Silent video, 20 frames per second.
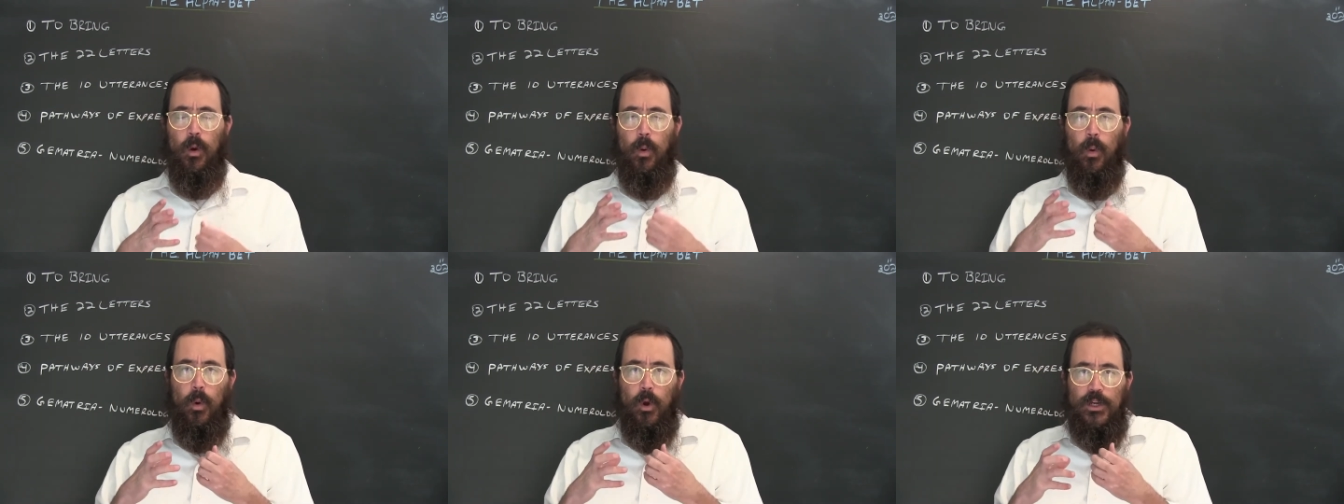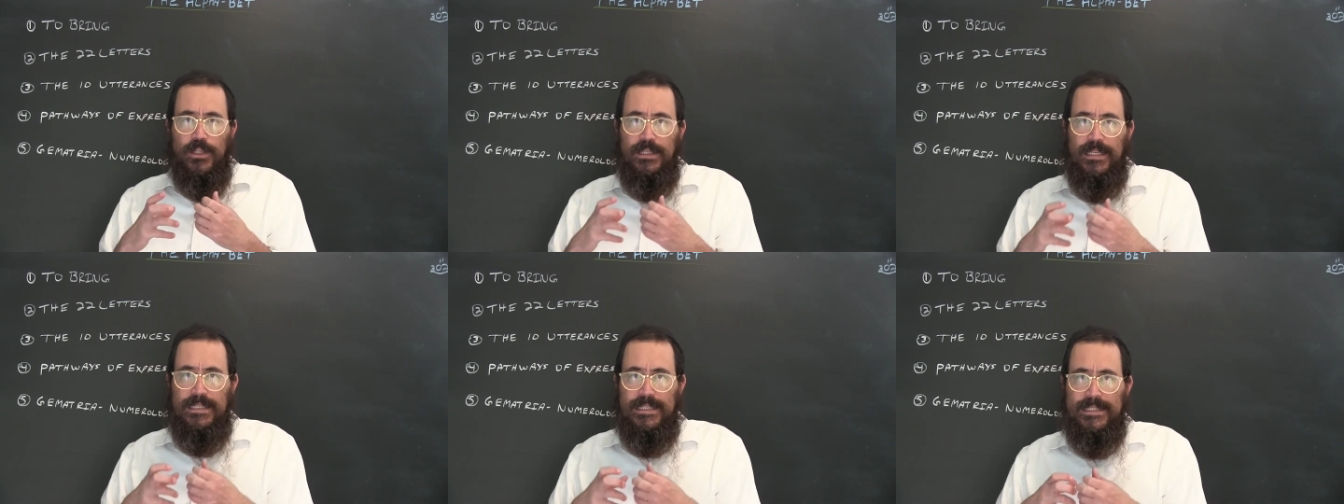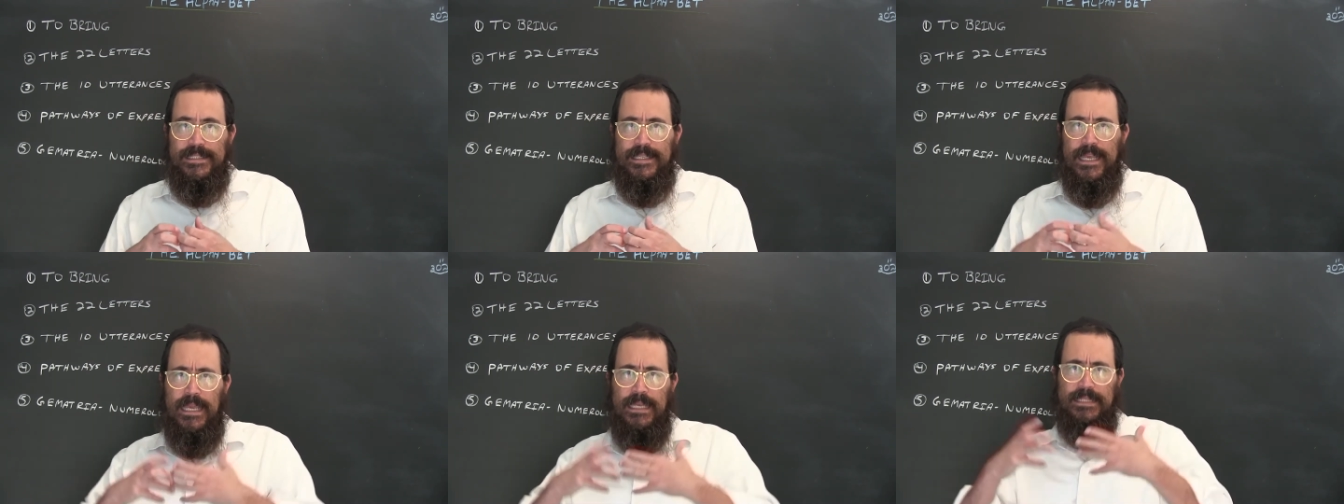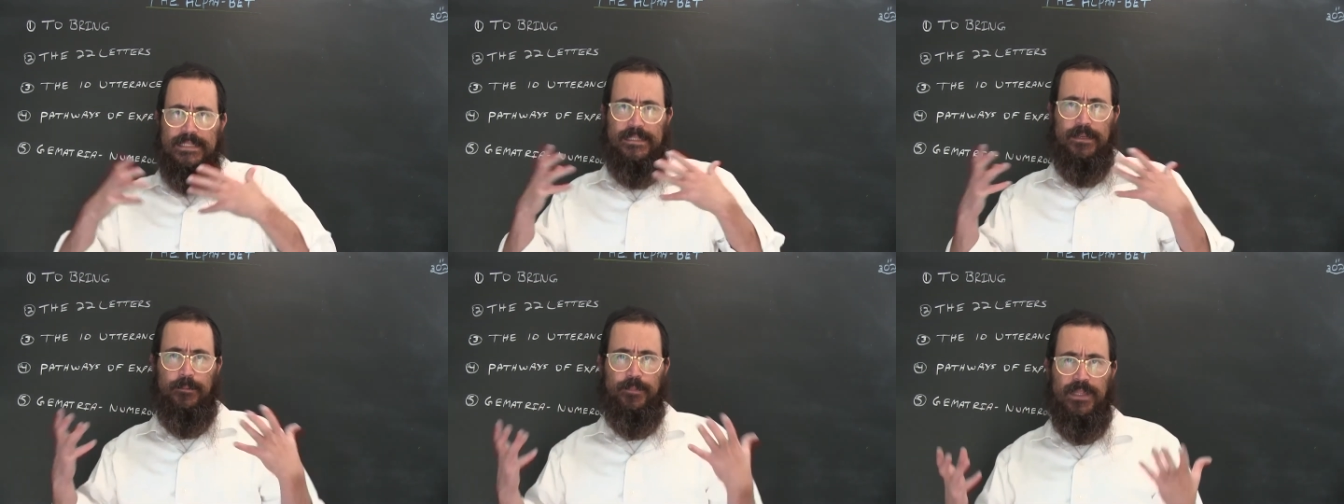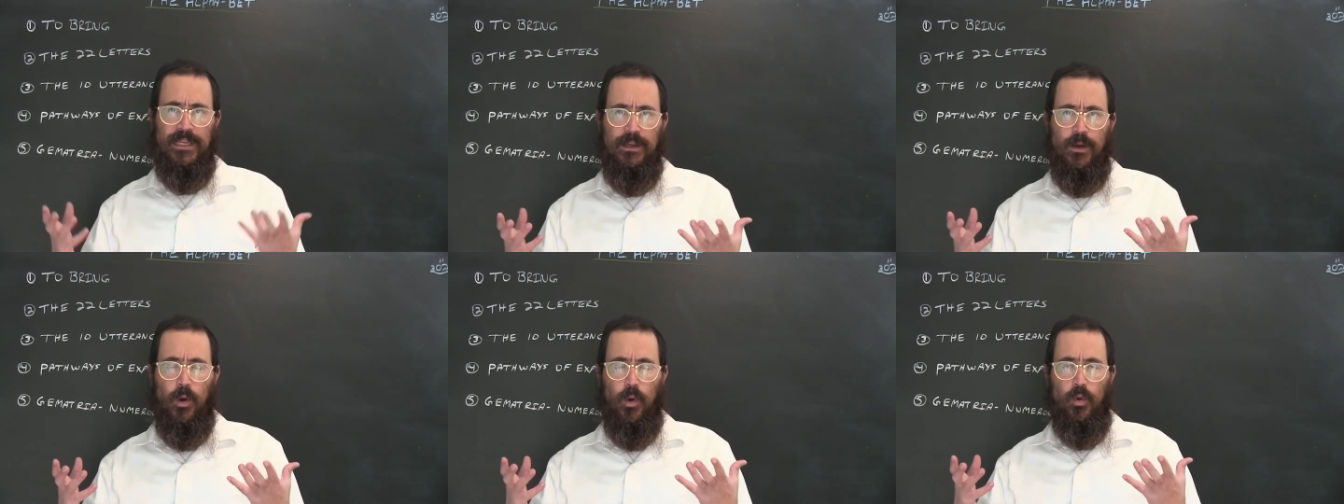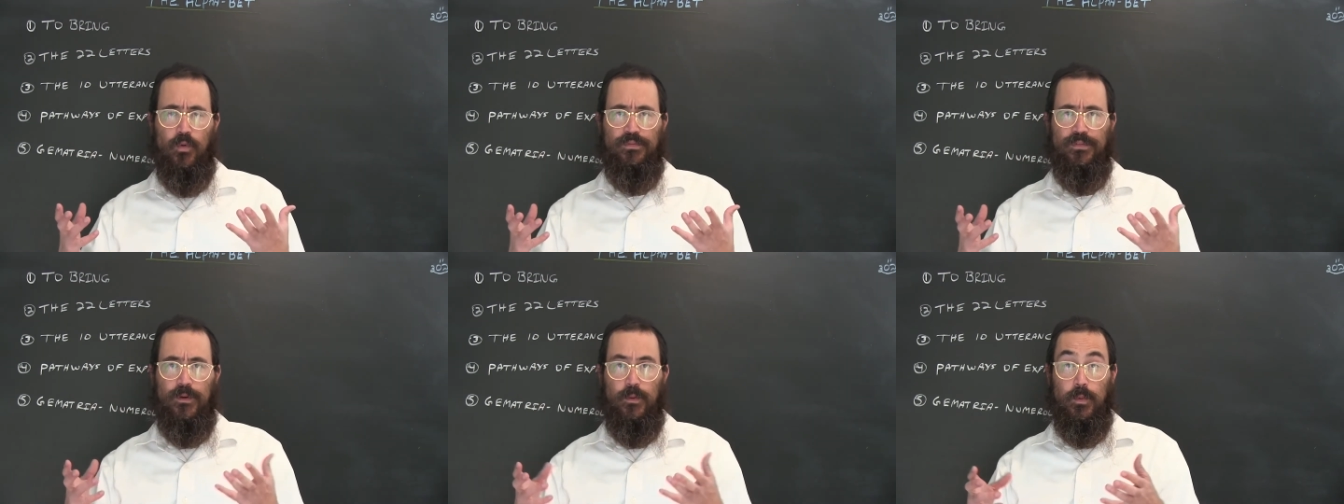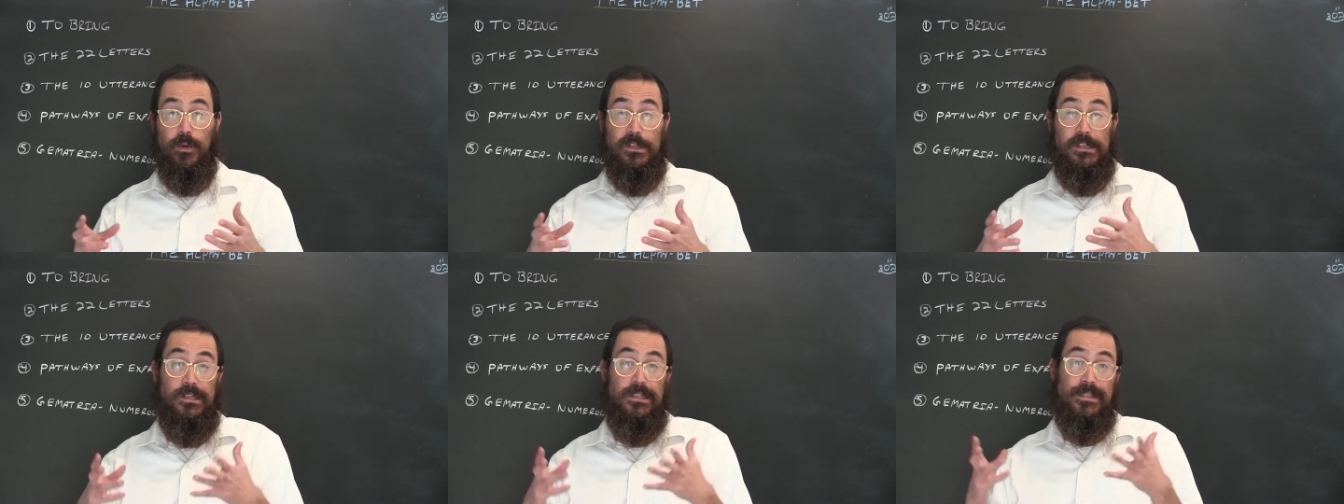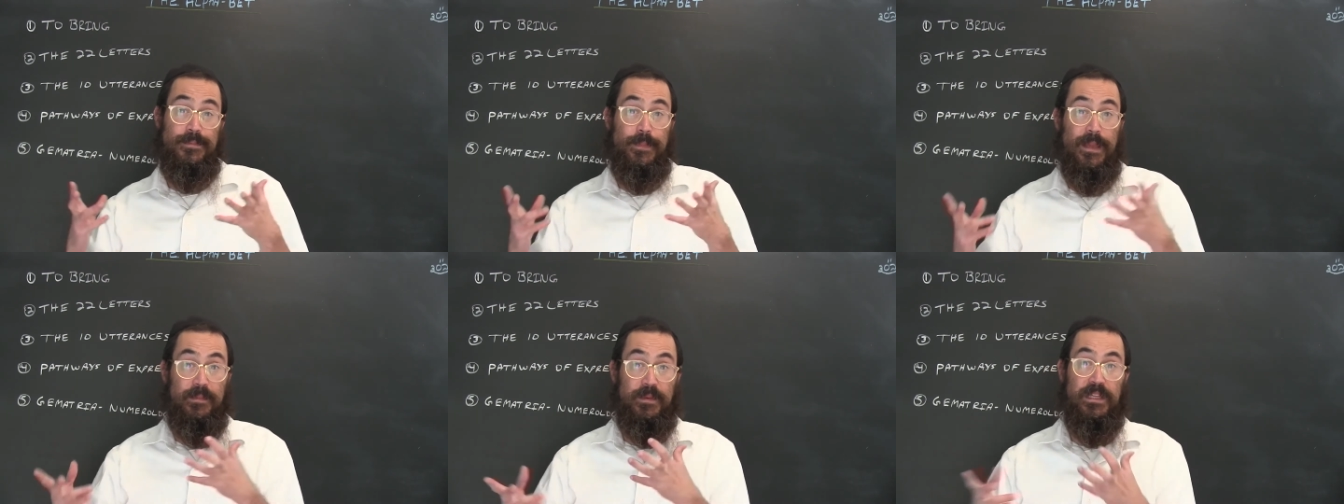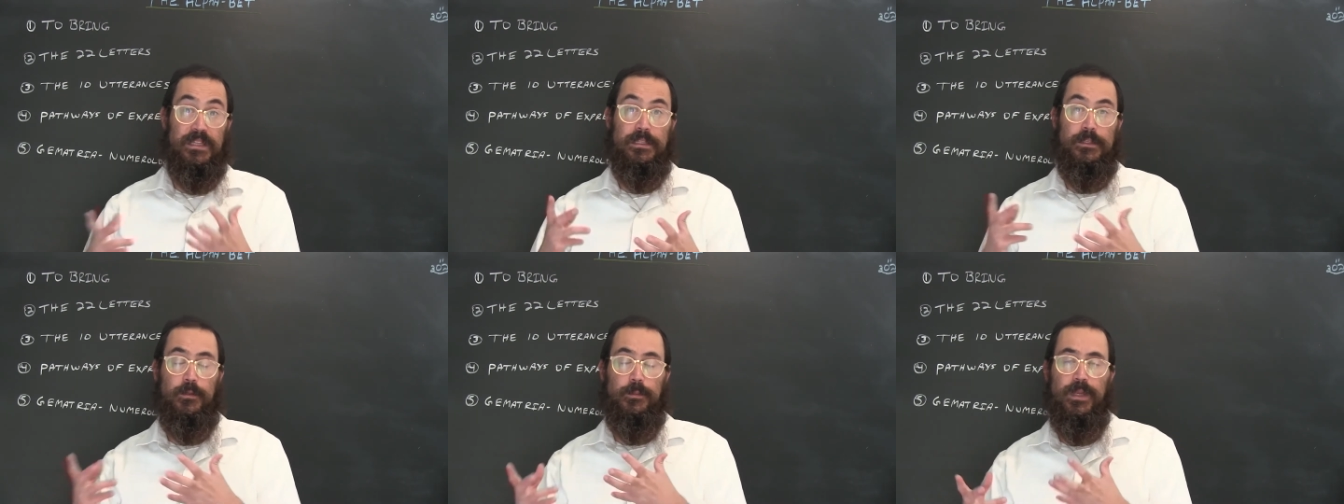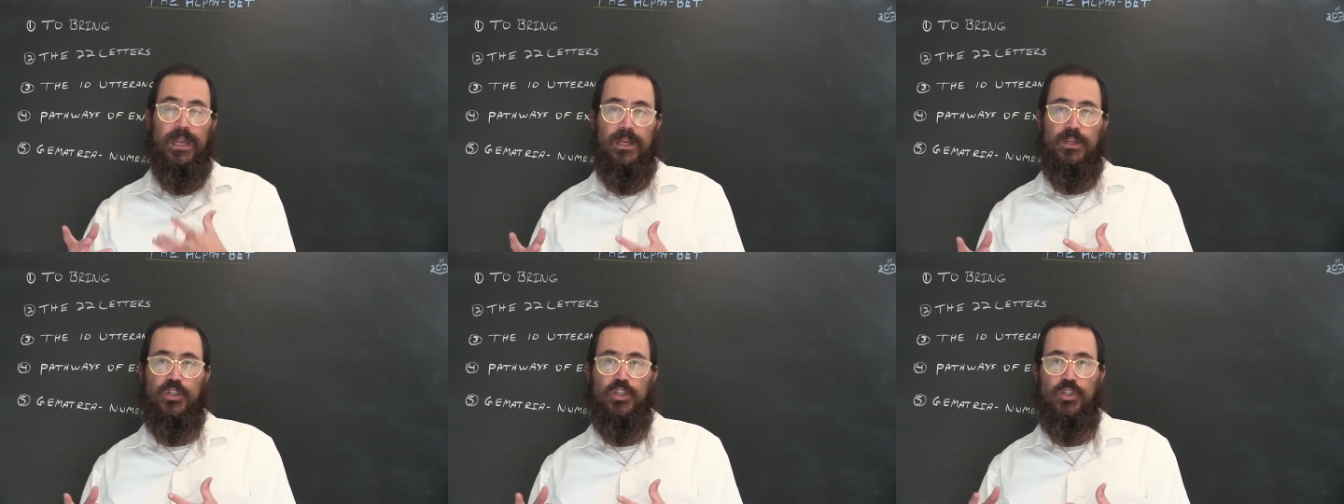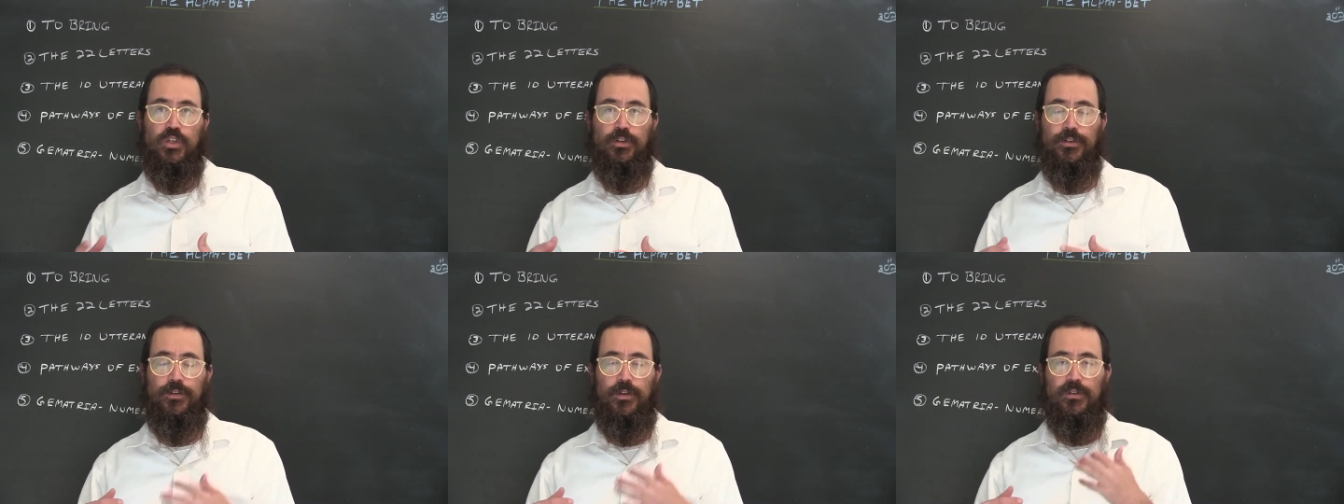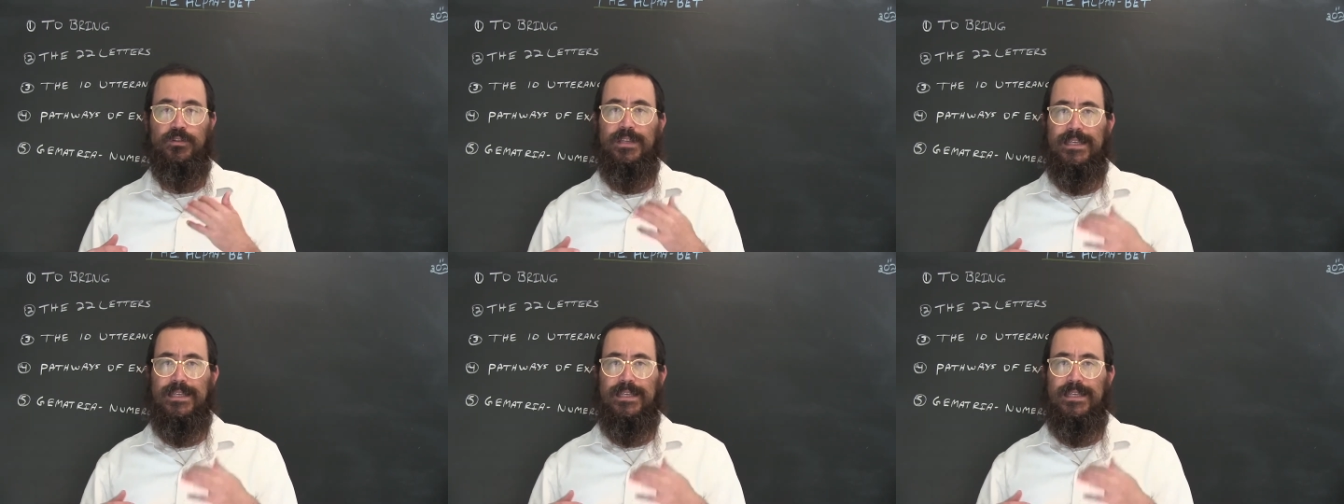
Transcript: or to say something over which is maybe a little bit external.